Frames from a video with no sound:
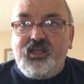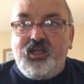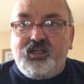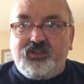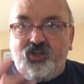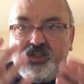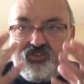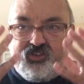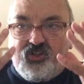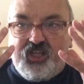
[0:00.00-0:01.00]
a guy's
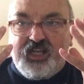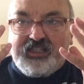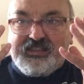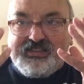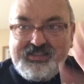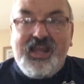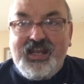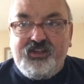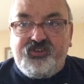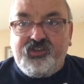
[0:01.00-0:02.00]
got to
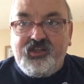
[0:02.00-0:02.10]
get,